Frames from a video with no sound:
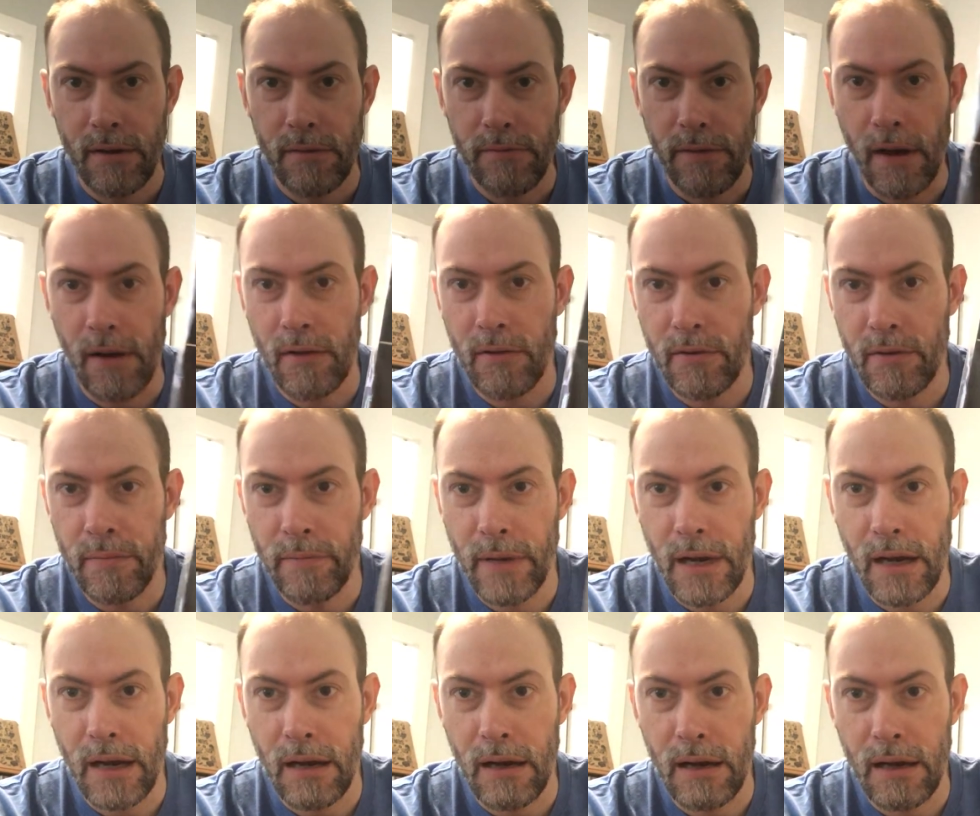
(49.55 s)
Follow them
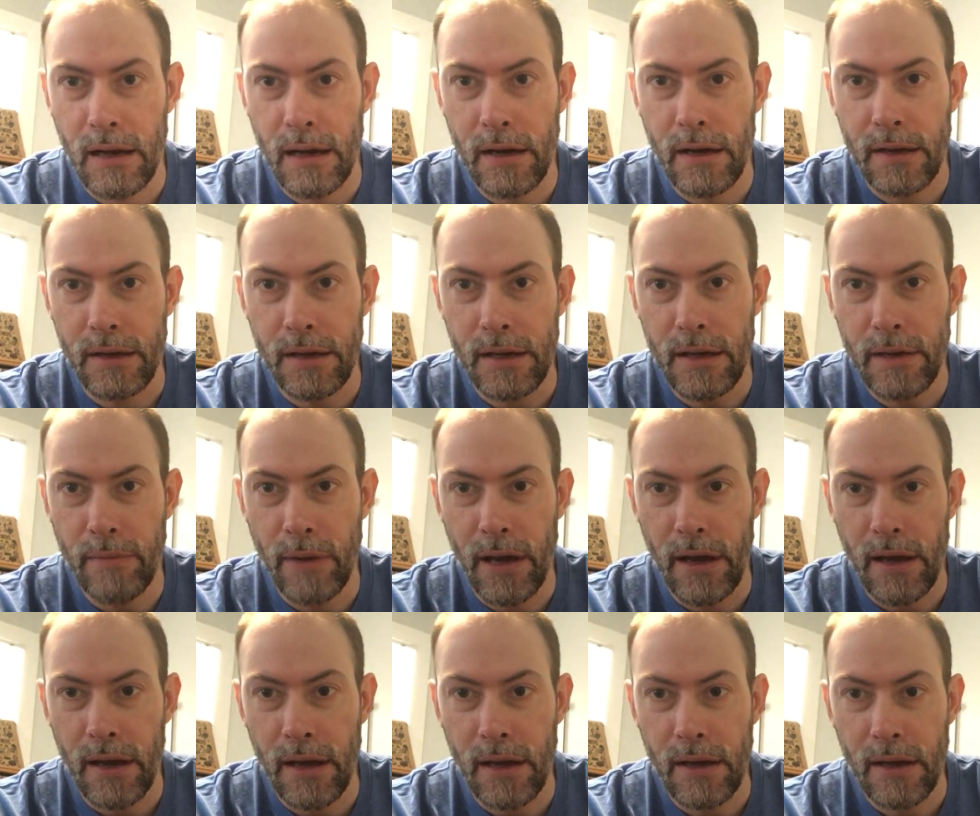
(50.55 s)
on
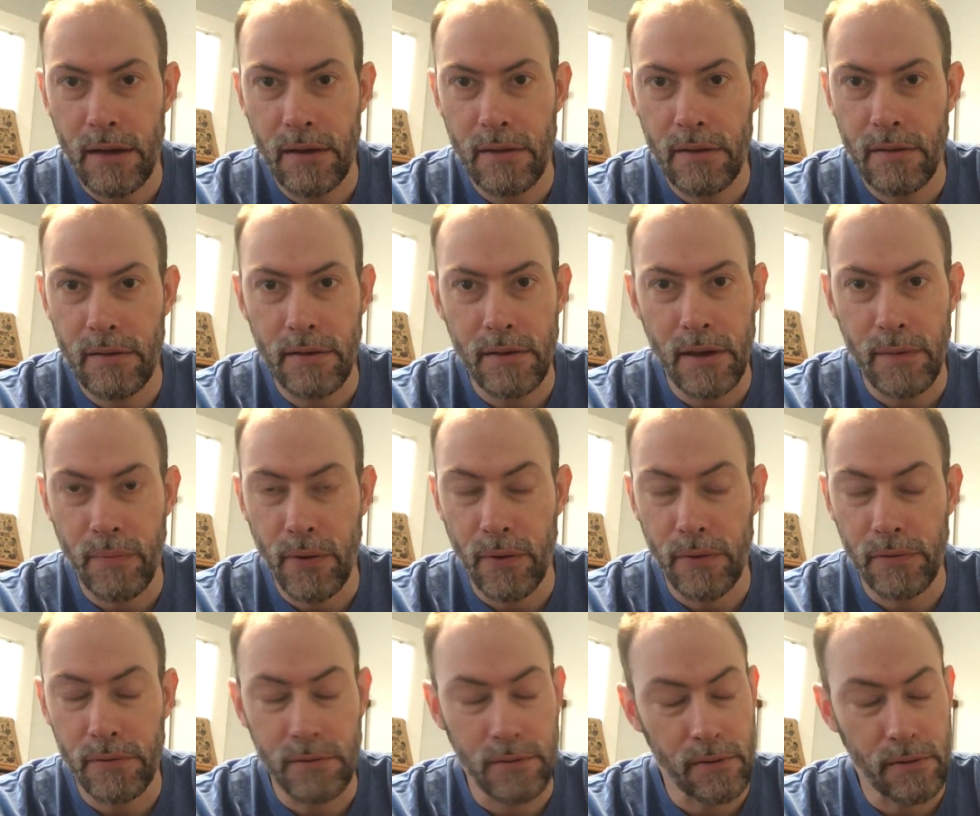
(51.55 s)
eBay. They
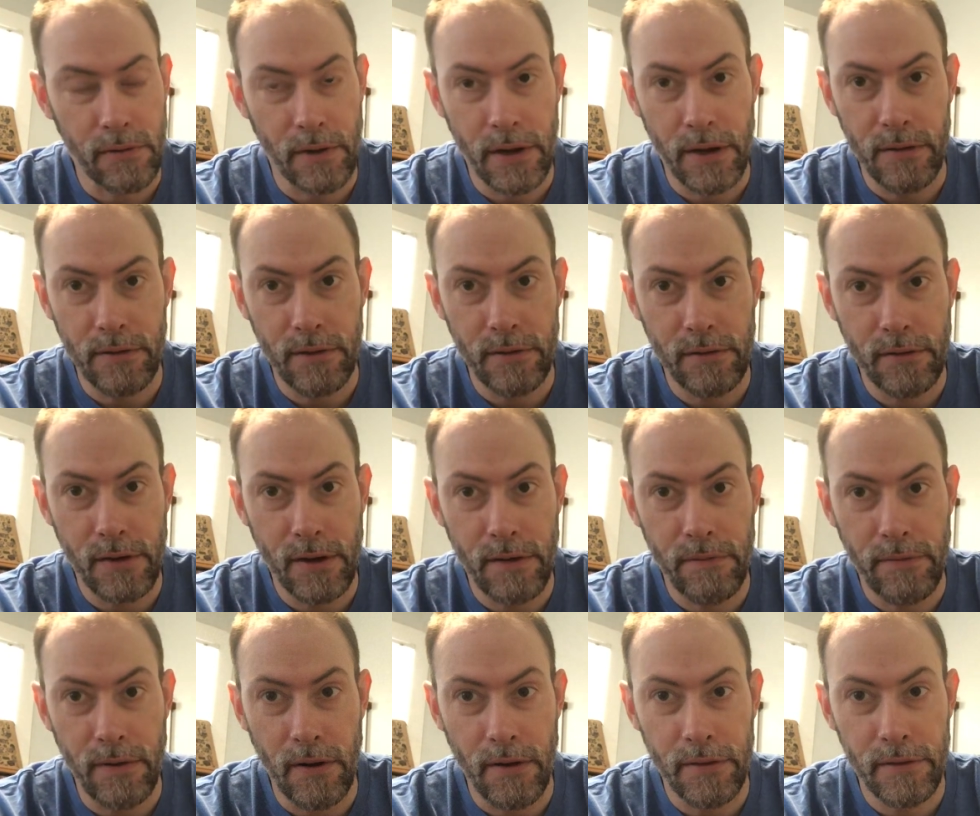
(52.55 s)
post crazy
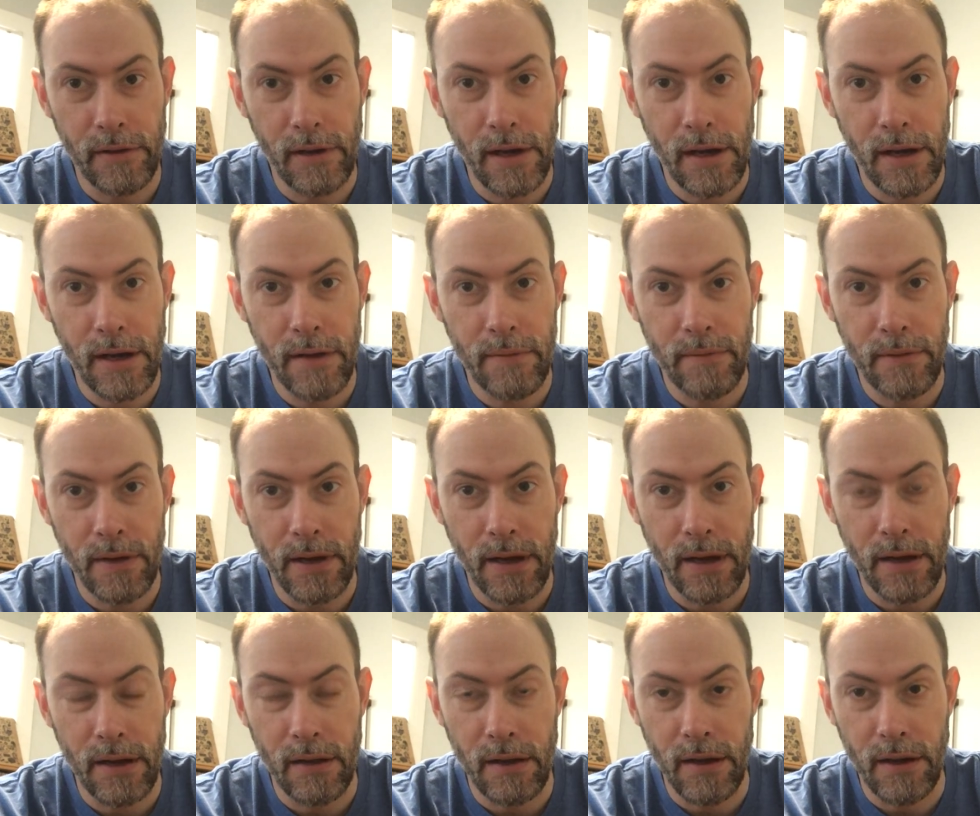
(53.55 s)
stuff all the time. They
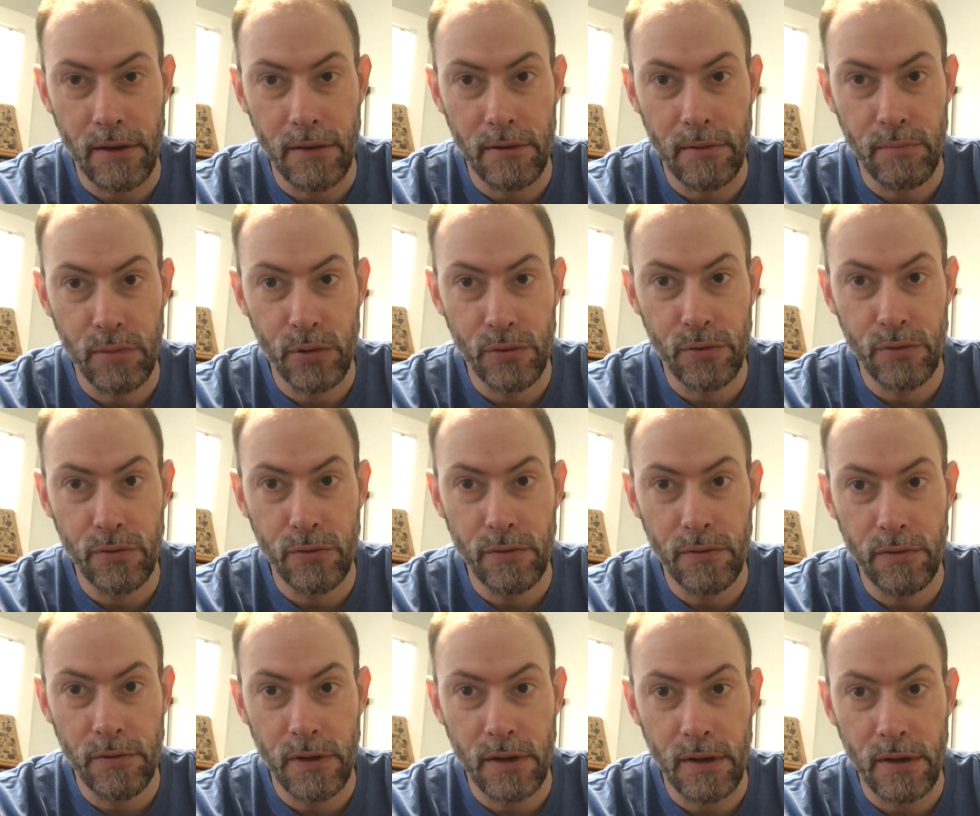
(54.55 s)
got a lot of good
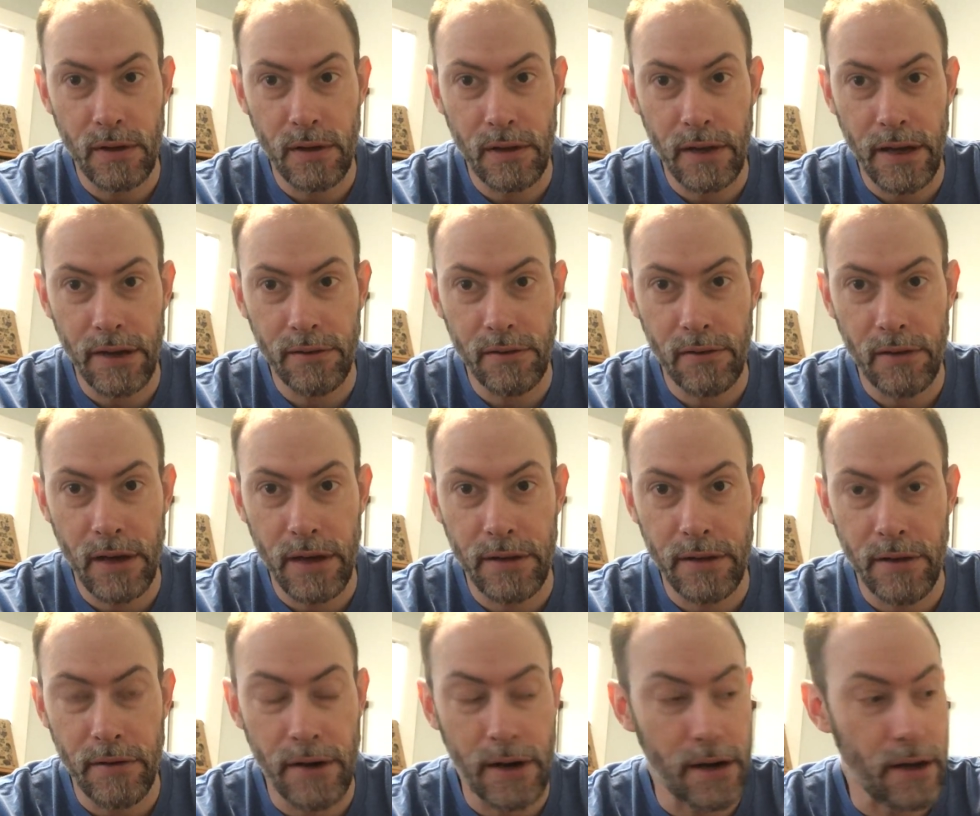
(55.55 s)
blues and classical on
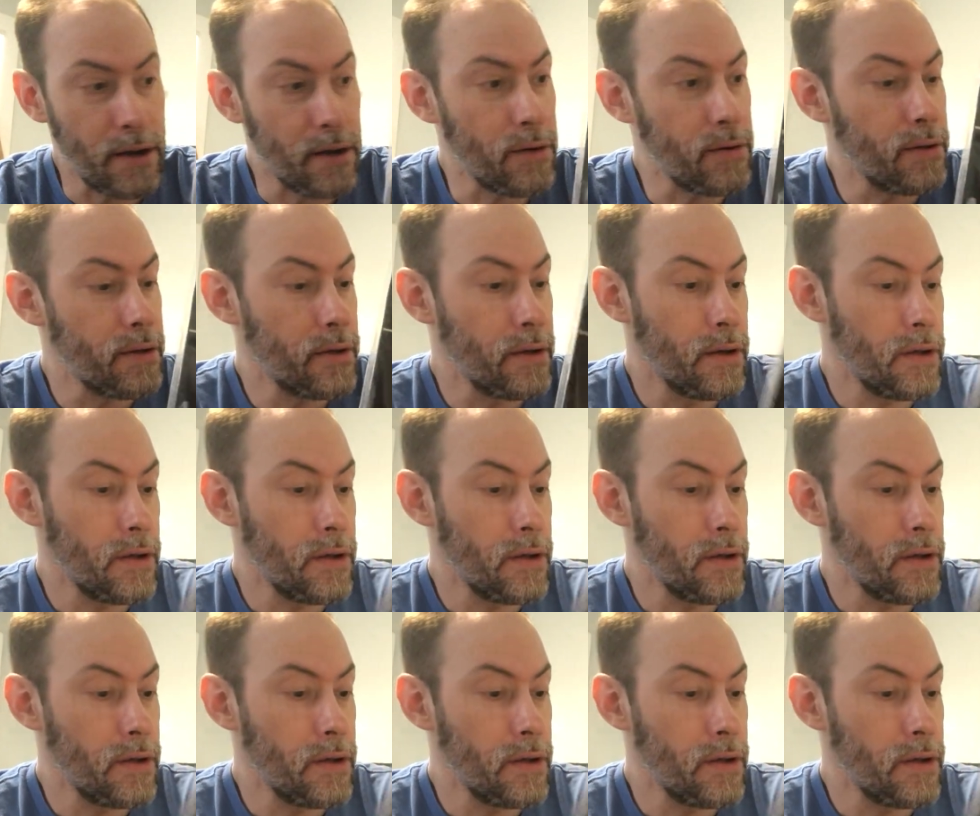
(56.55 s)
there right now.